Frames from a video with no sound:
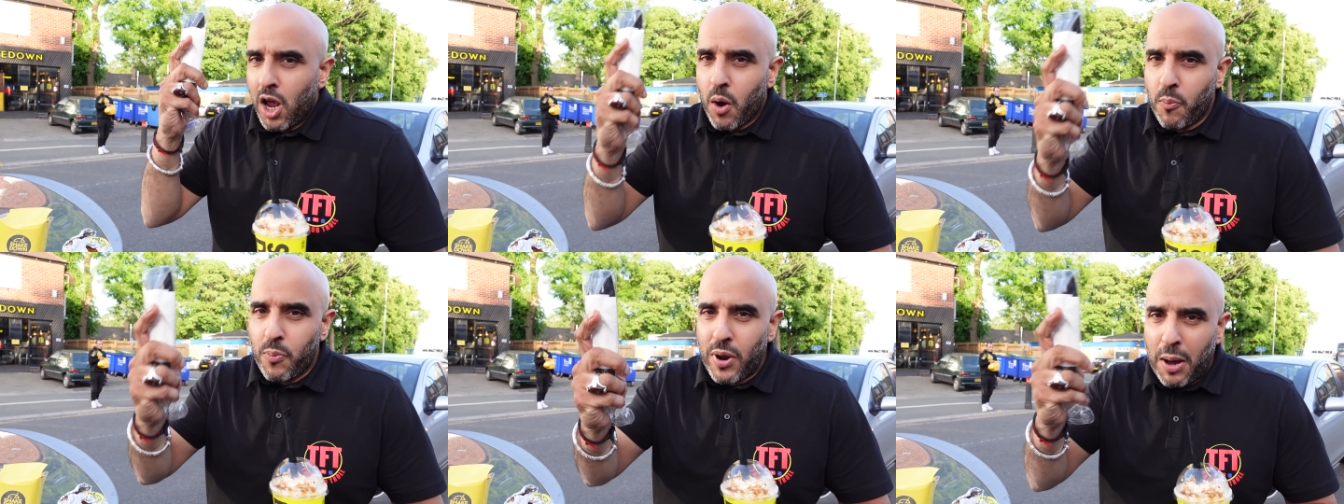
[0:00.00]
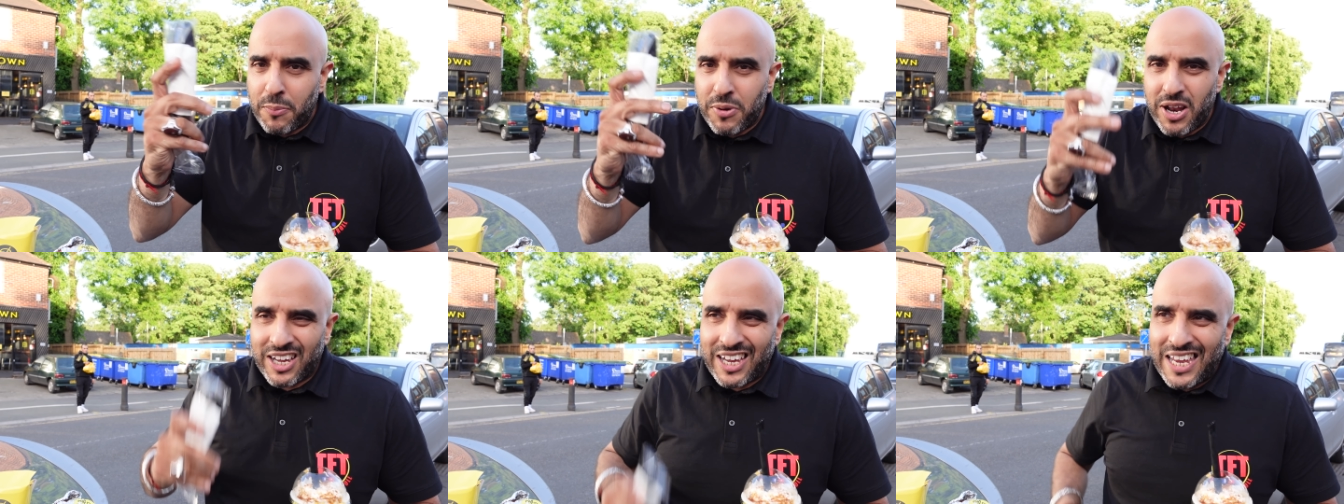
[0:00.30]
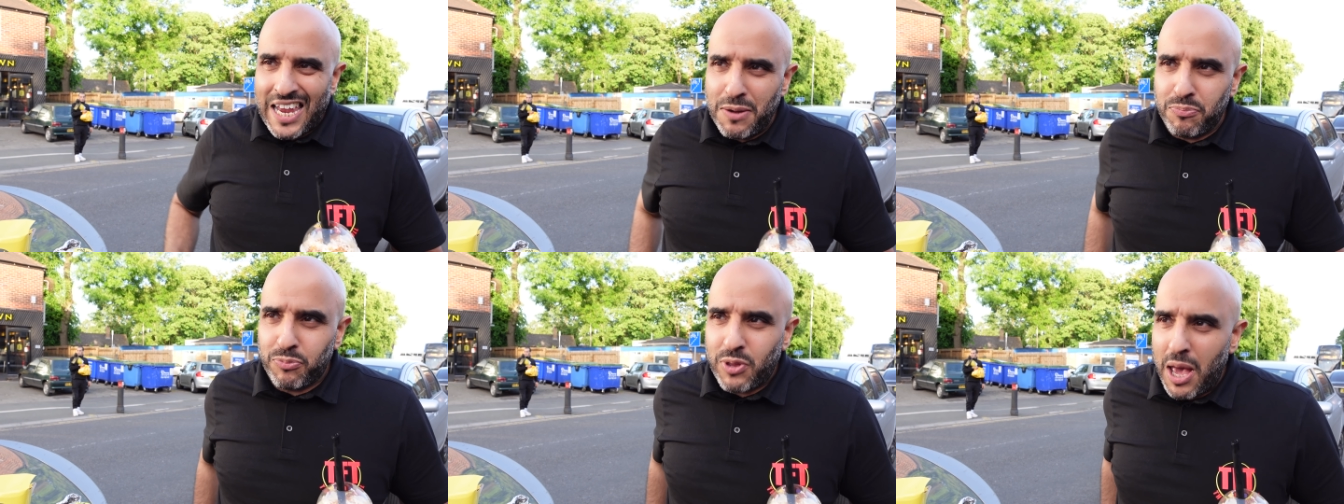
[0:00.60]
but I'm going to
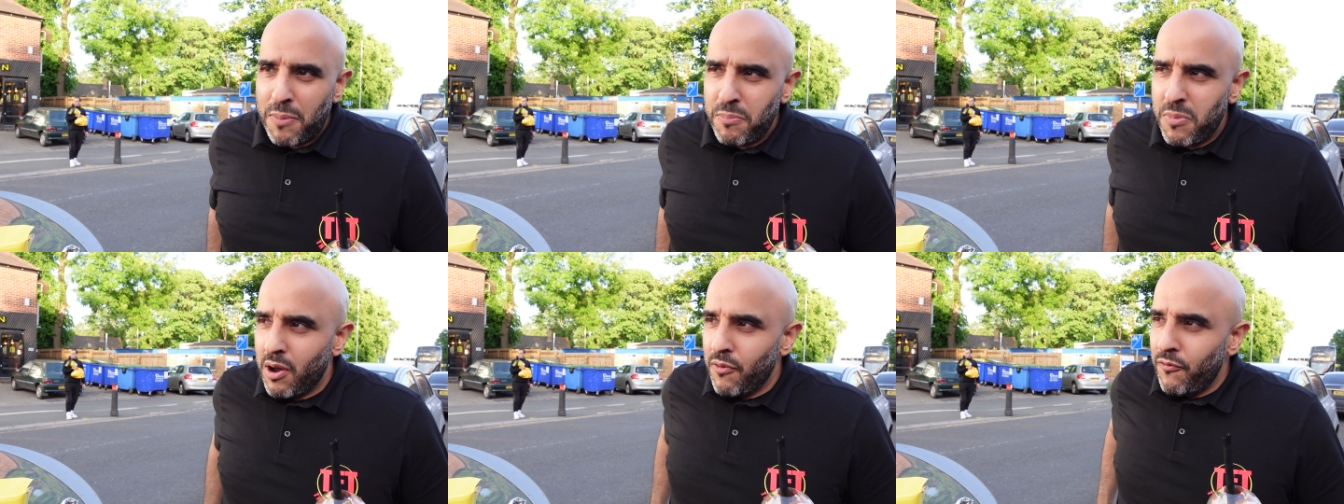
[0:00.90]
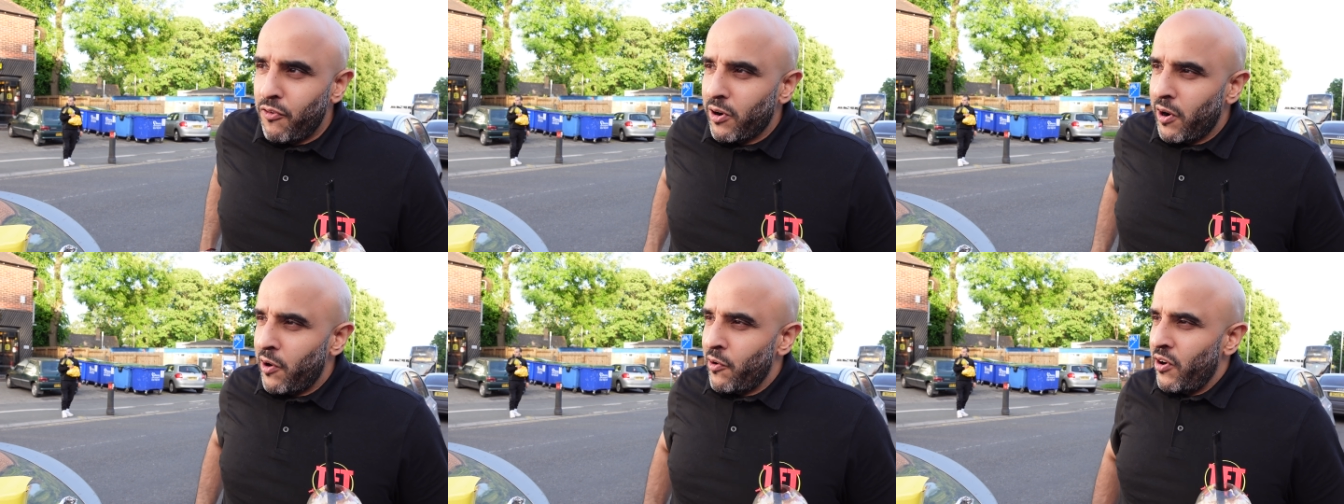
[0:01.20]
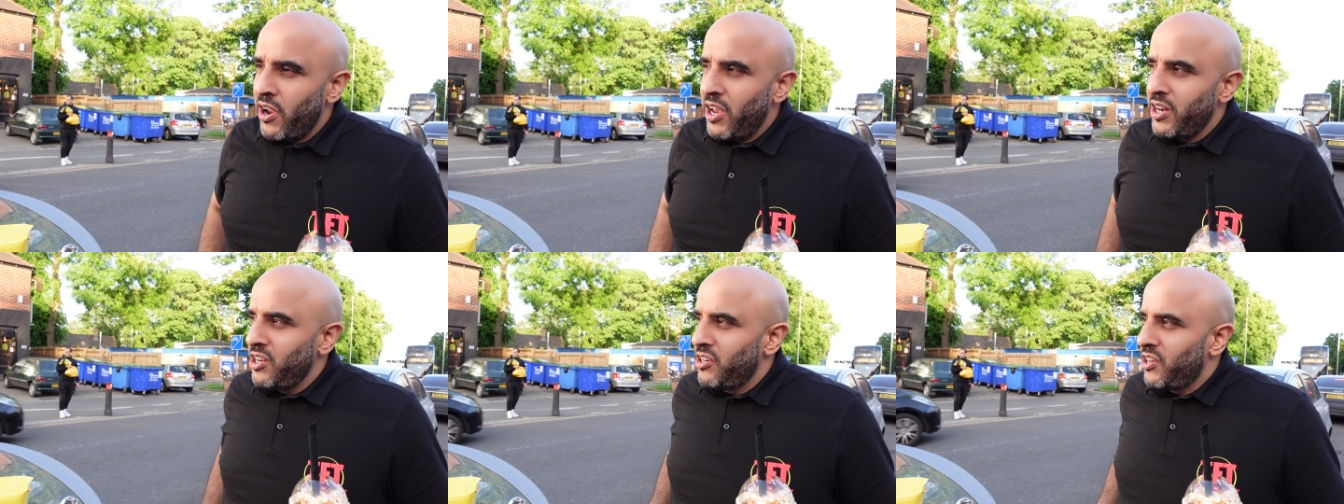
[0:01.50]
keep them for a
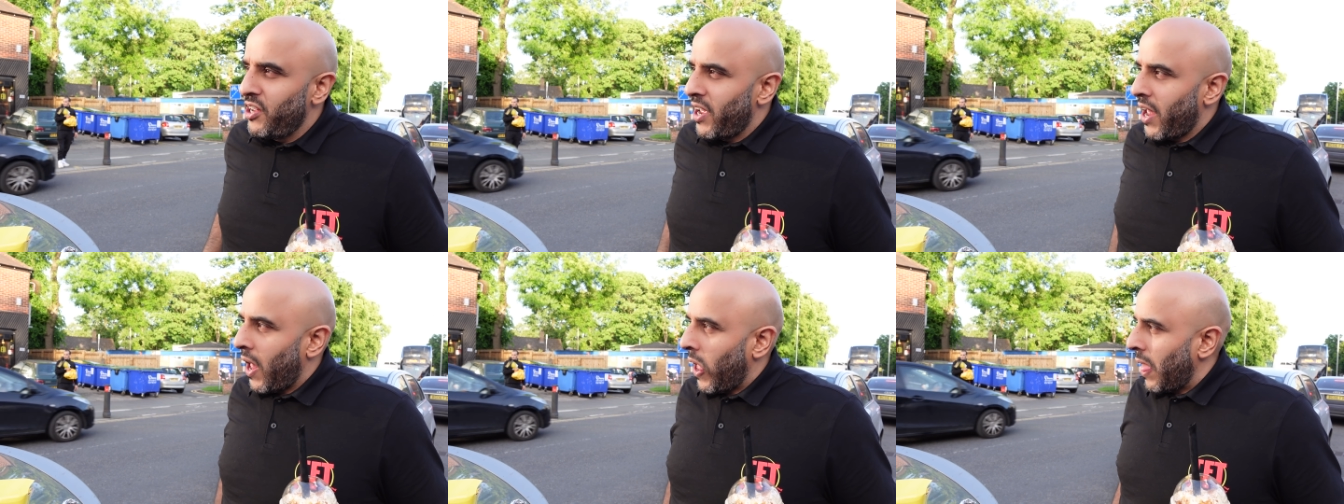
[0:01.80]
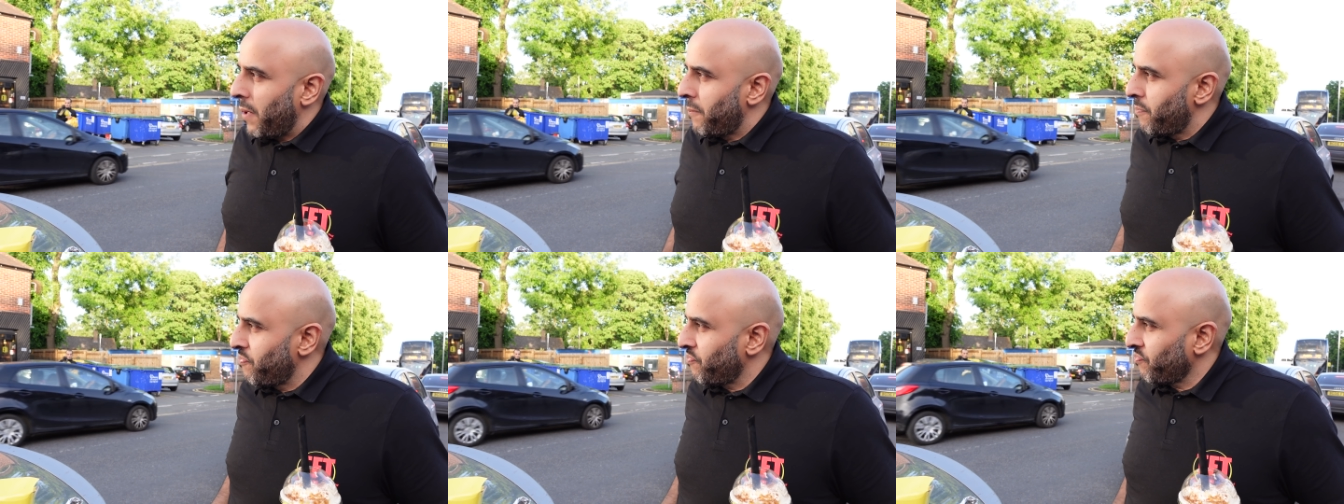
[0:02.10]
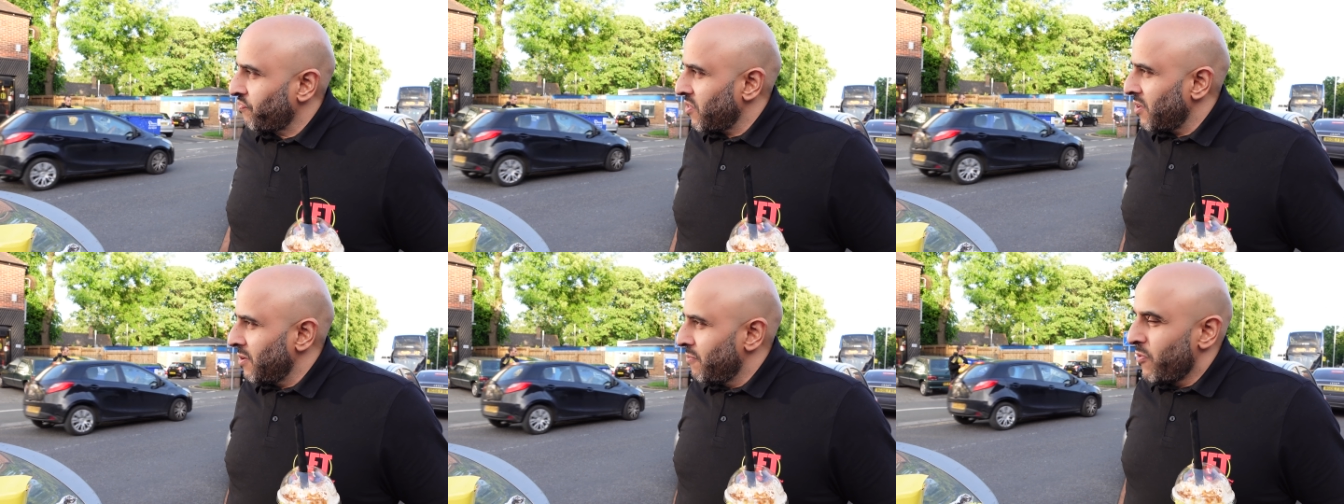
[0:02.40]
rainy day.
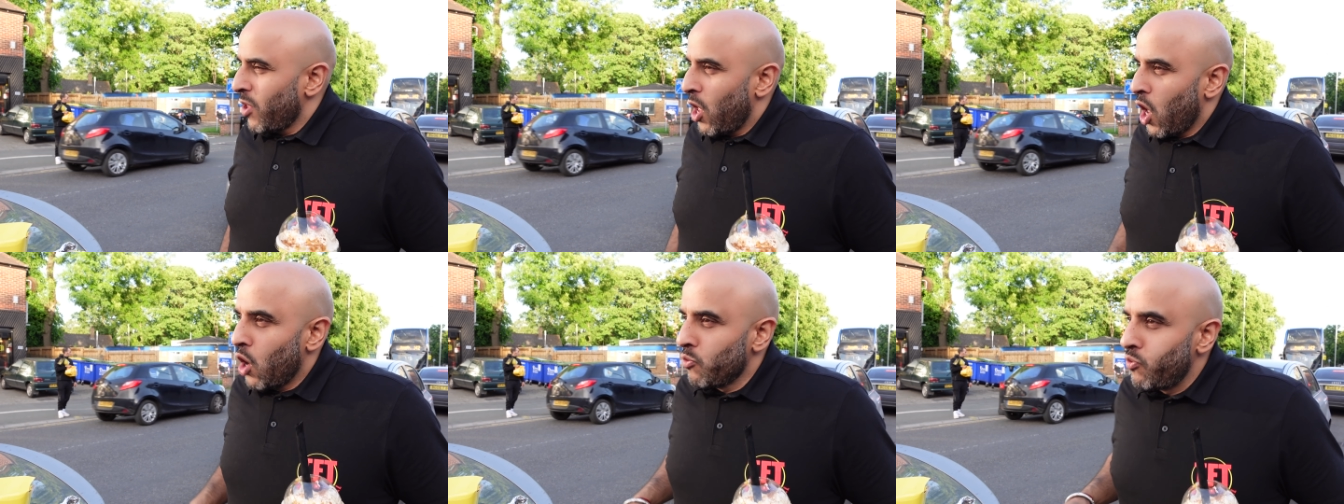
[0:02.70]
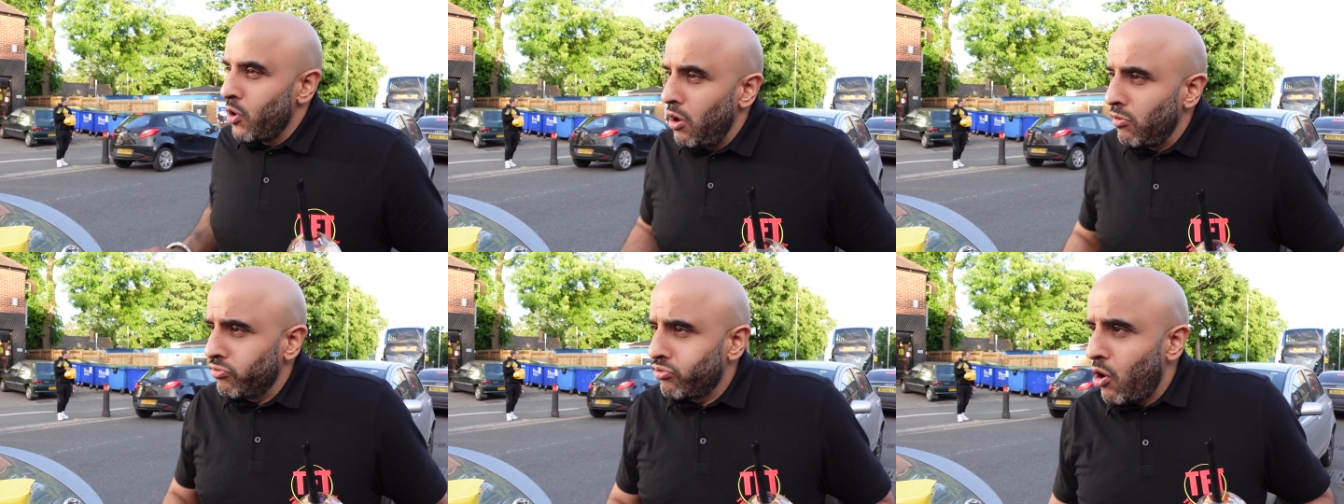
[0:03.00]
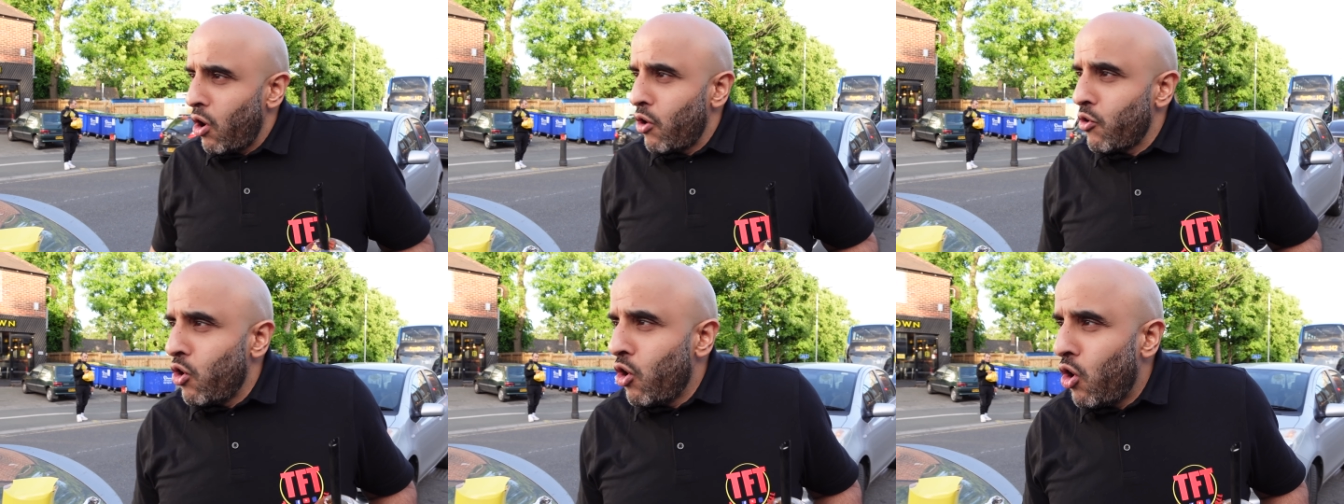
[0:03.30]

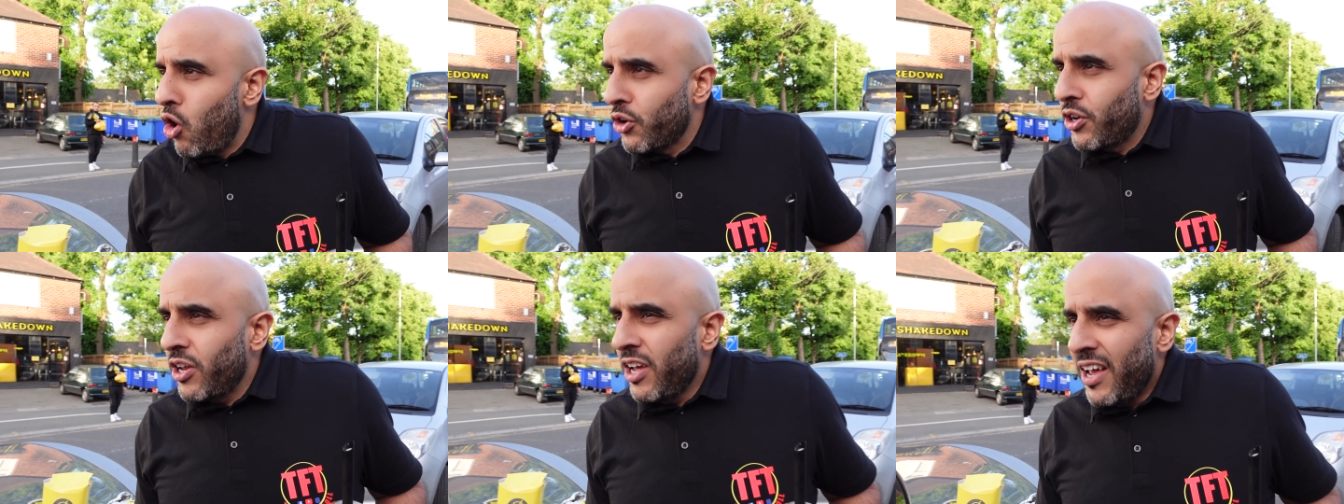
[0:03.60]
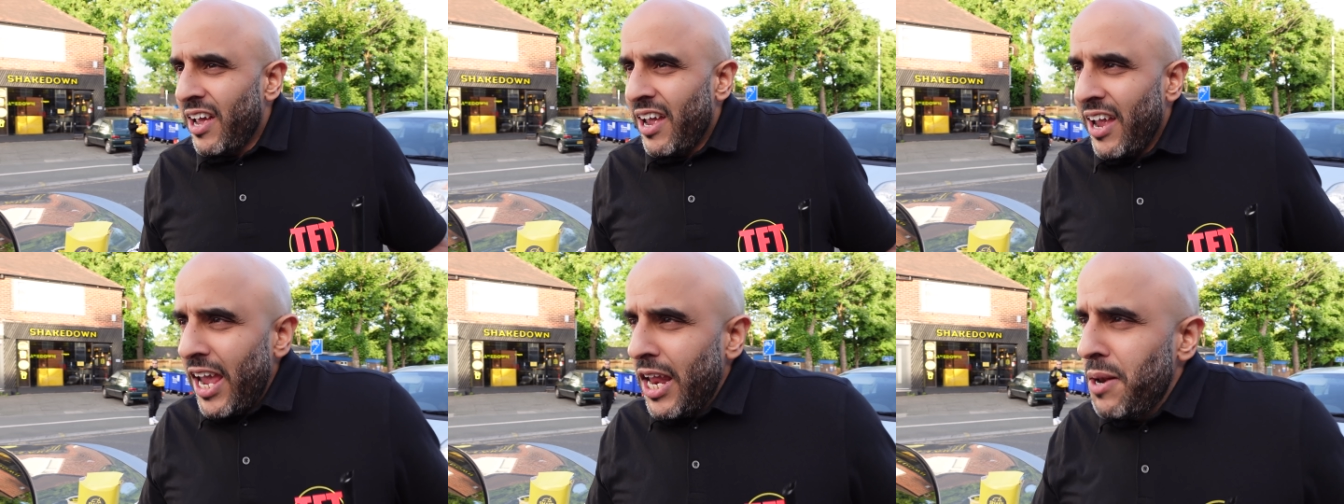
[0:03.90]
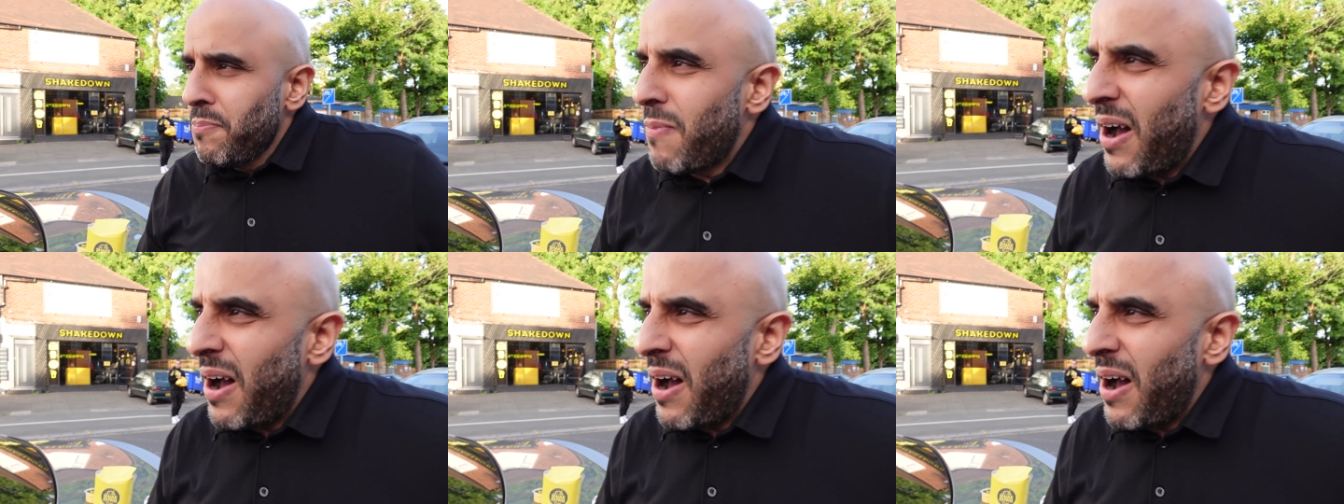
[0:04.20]
Wilmslow Road in